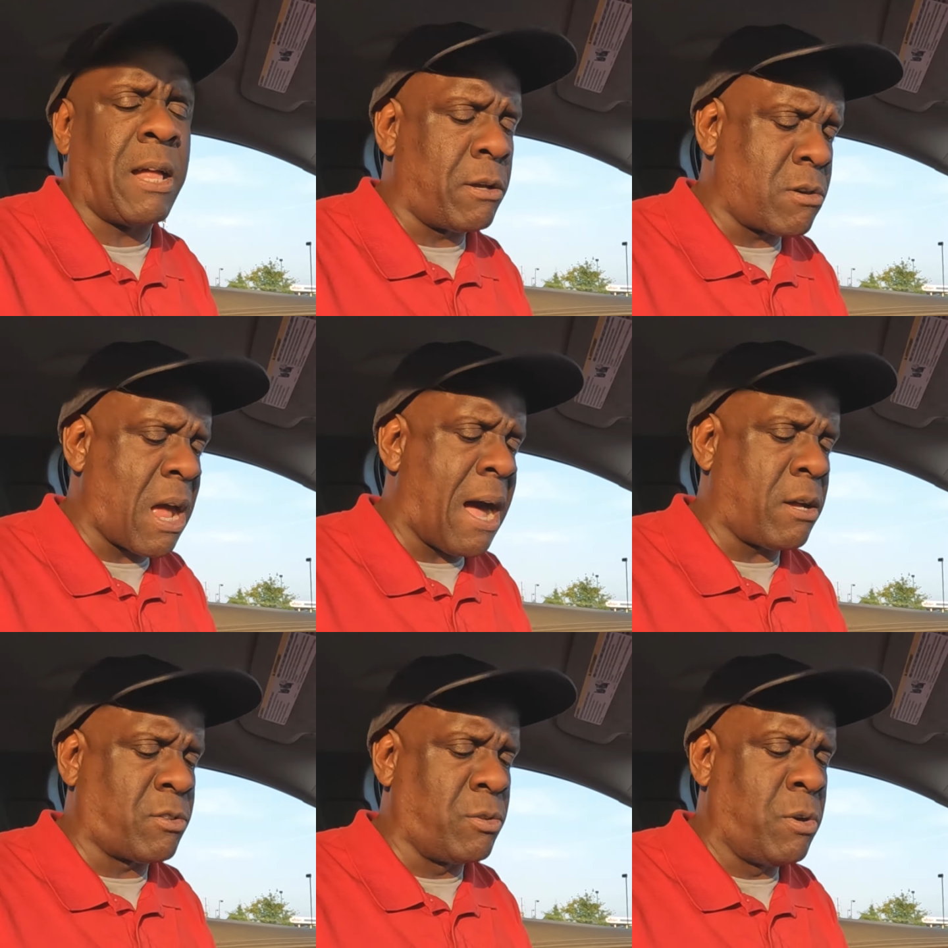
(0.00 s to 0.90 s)
I learned
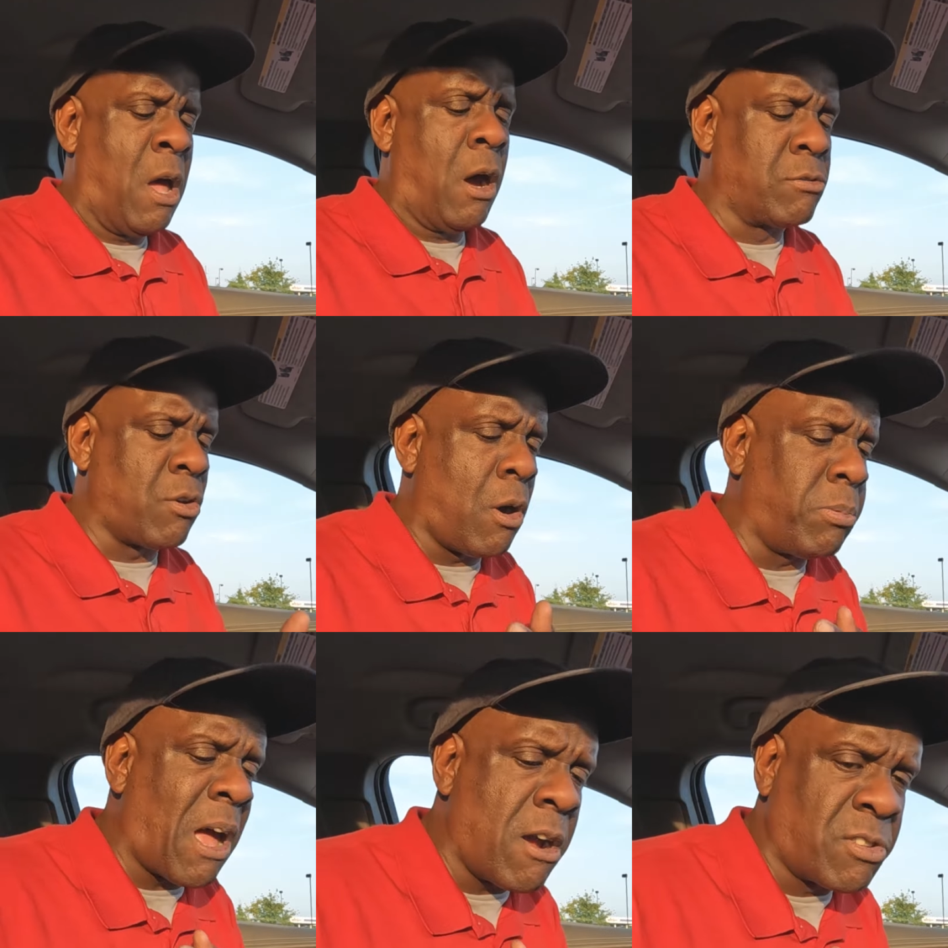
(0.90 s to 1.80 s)
how to
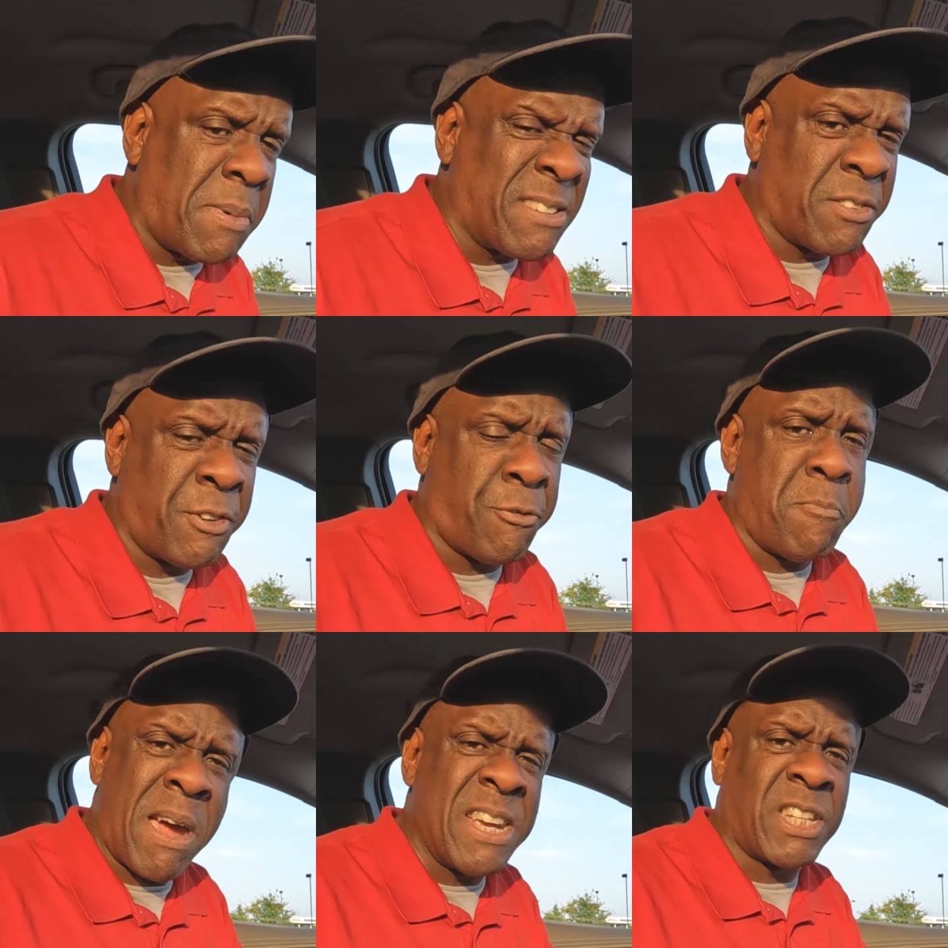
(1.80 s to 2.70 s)
absorb large amounts of
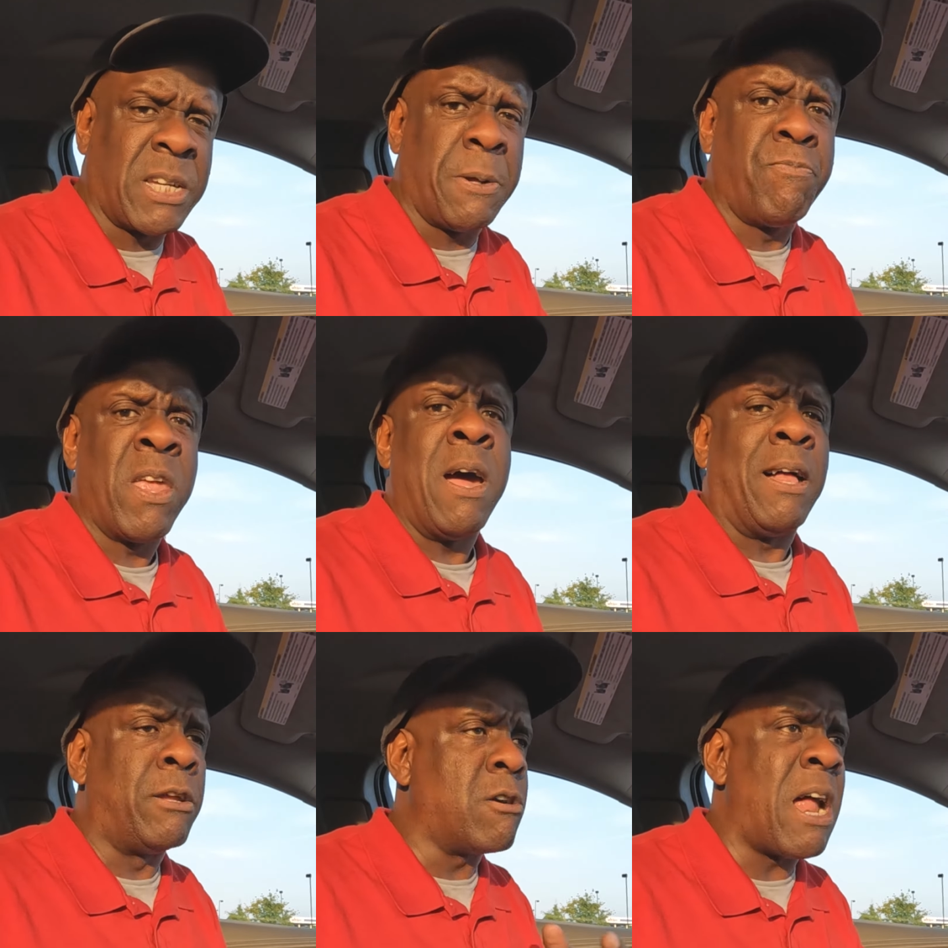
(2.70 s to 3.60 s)
information,
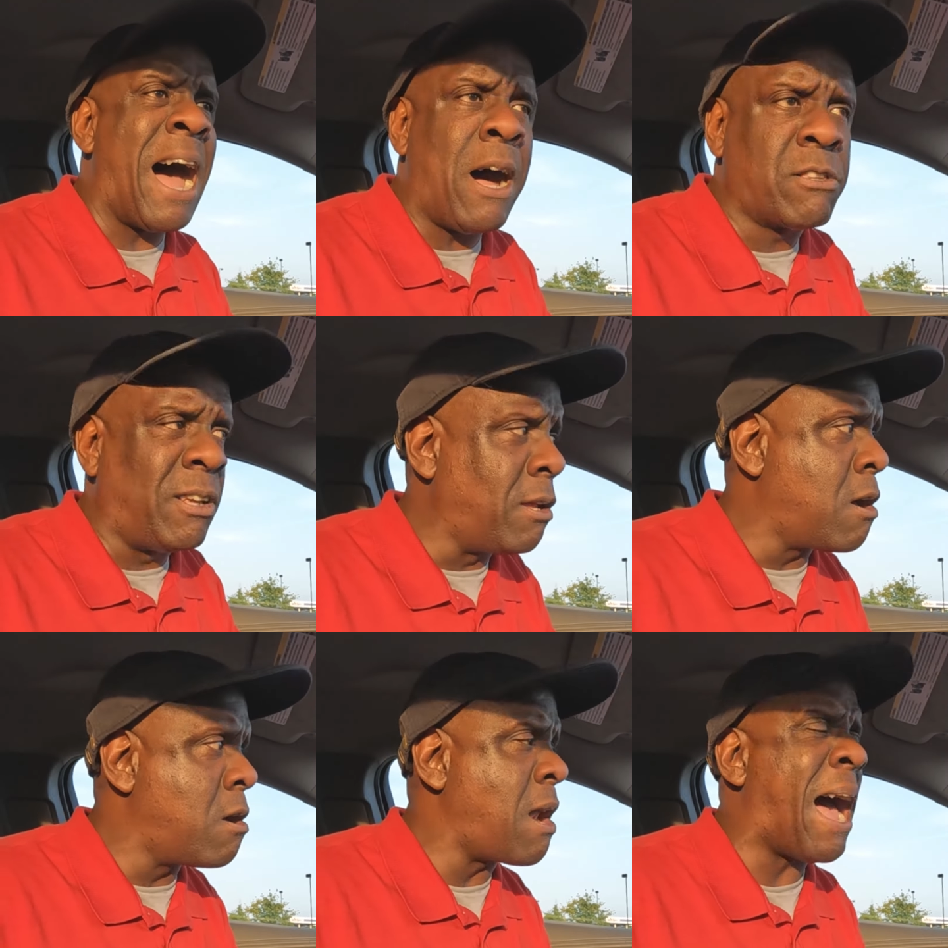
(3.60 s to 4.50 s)
learn, how
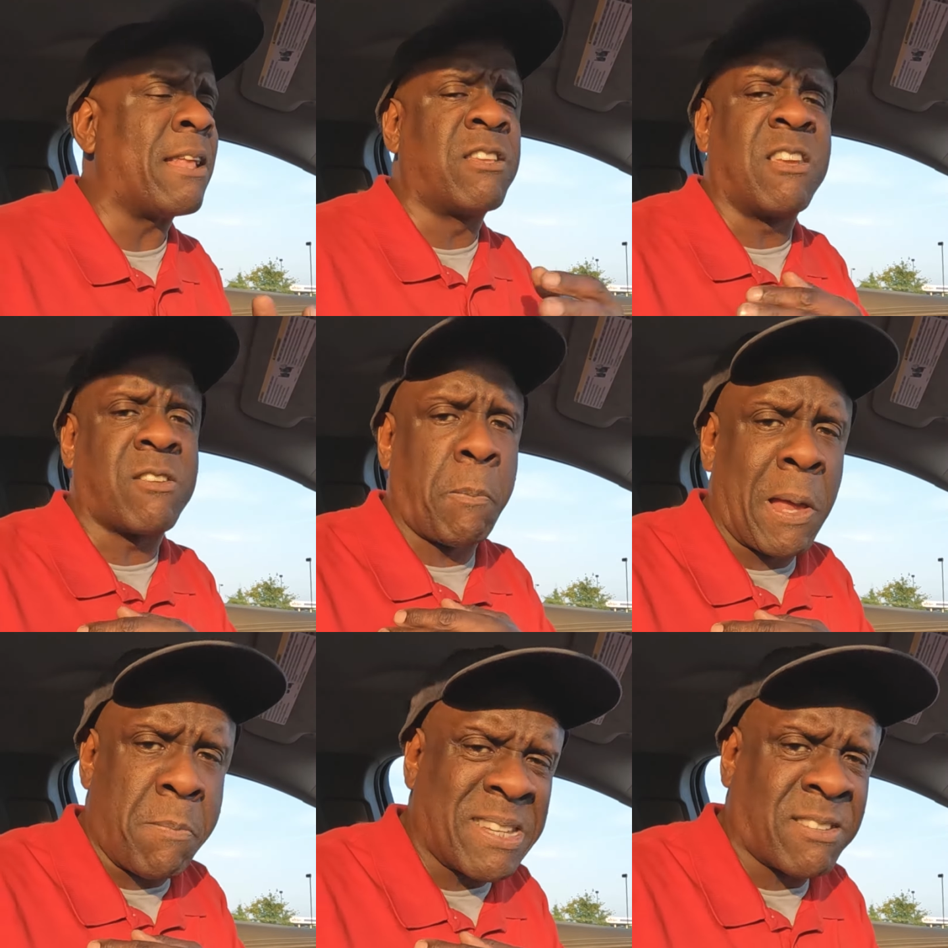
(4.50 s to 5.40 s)
to
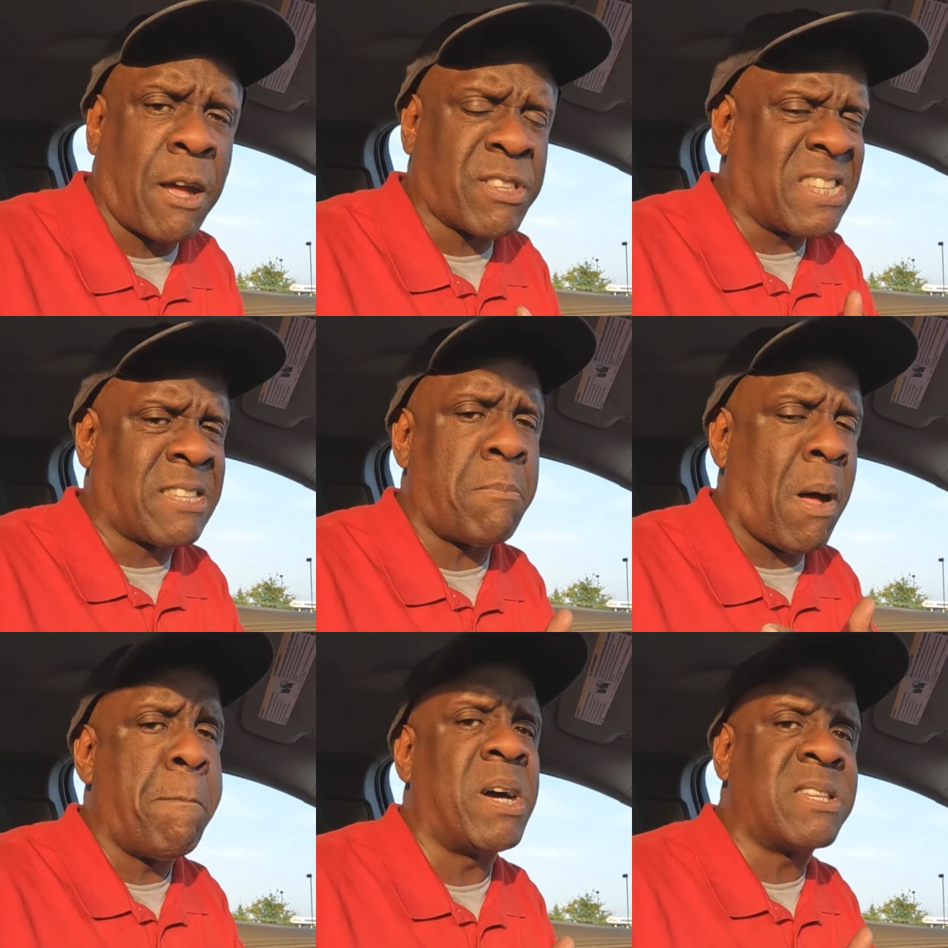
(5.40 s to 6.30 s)
discipline myself to sit
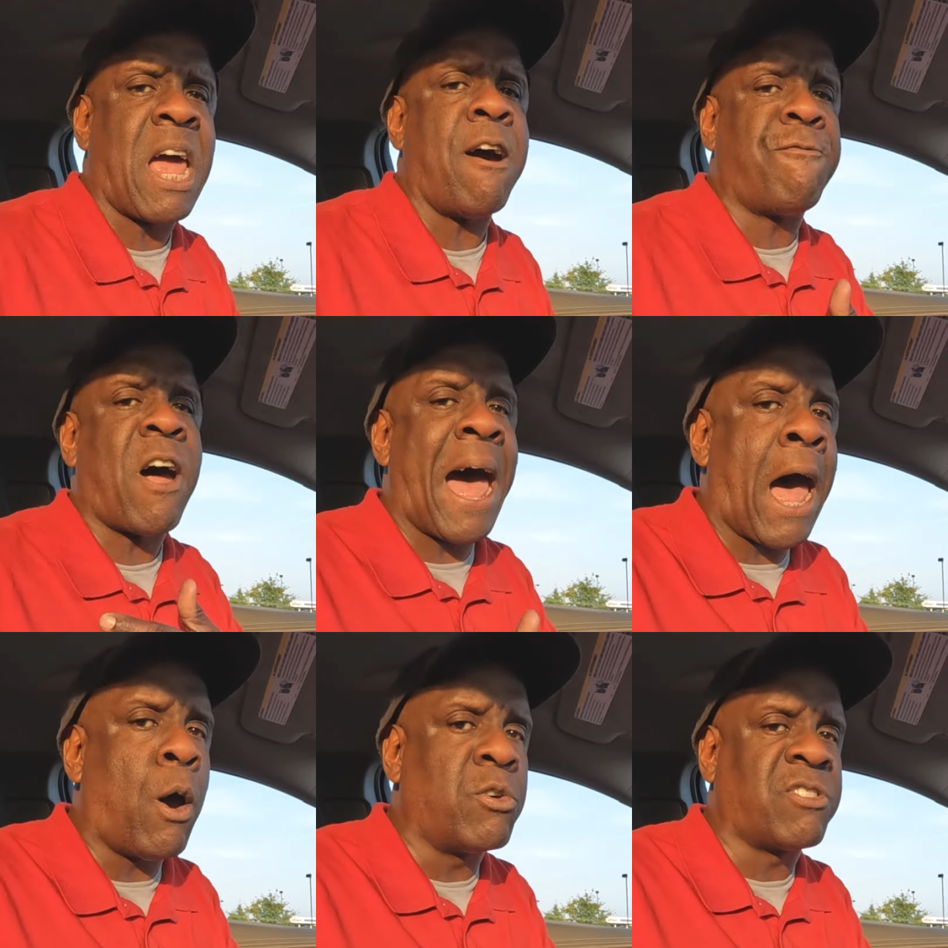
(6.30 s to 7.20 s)
my butt down for
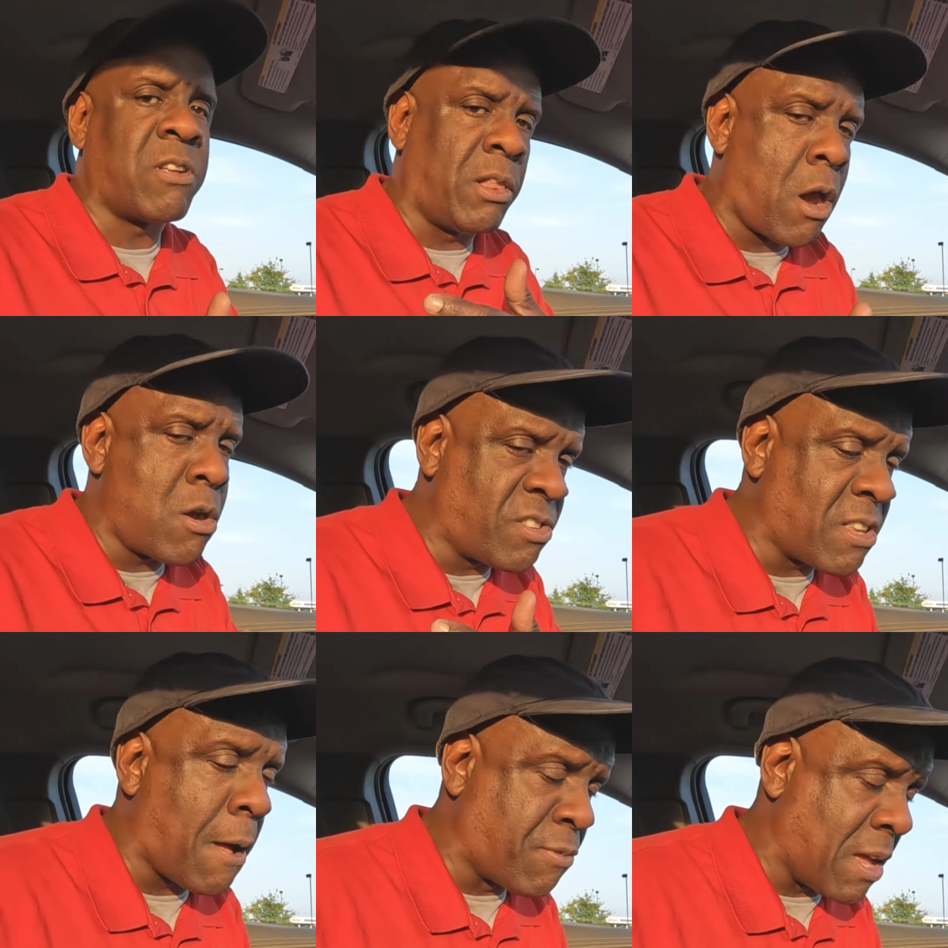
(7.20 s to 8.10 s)
hours to learn
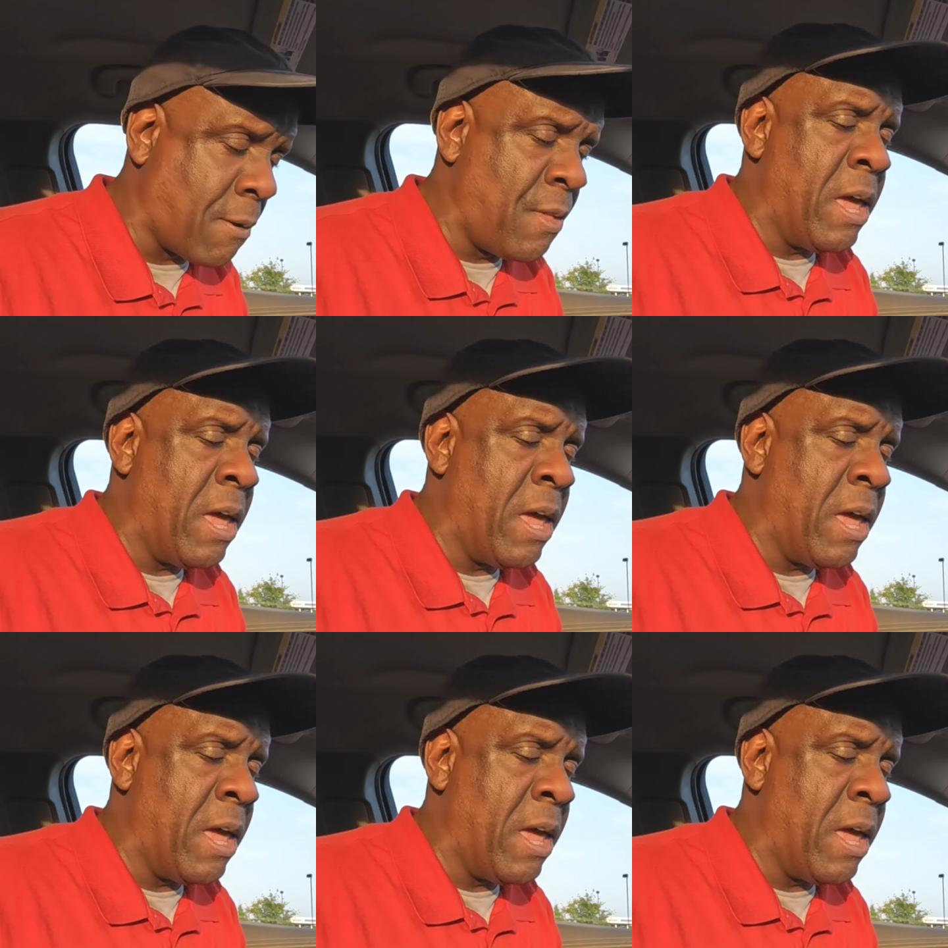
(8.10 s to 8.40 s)
something.